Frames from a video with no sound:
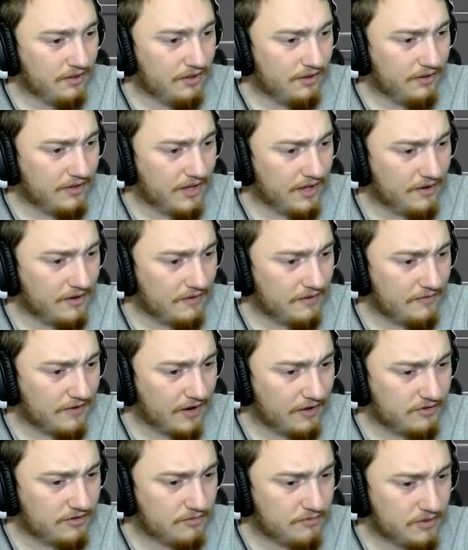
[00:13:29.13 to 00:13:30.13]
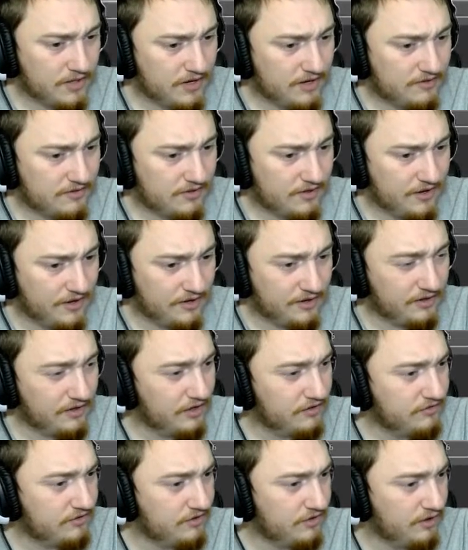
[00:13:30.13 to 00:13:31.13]
get a faster planetary
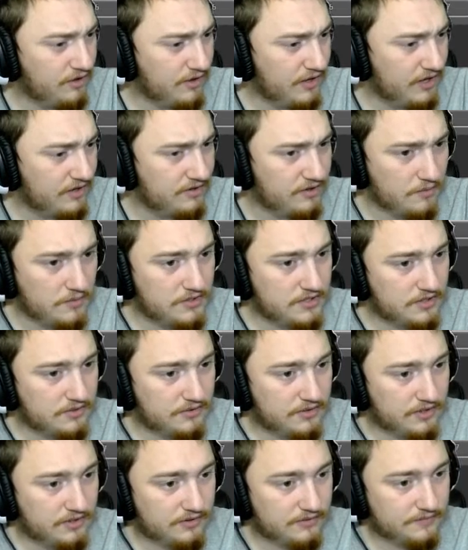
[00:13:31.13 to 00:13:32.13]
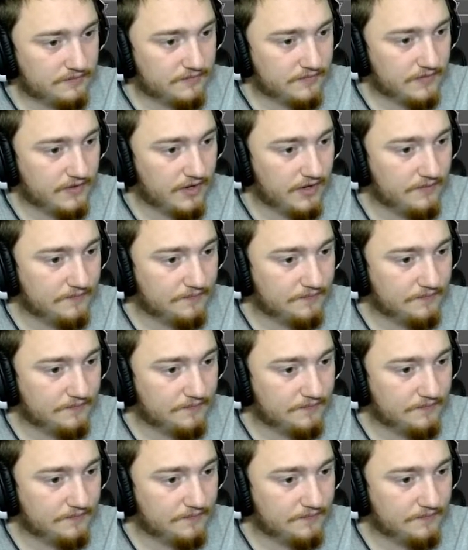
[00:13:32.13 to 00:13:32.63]
analyzing and all that? No, we don't. Okay.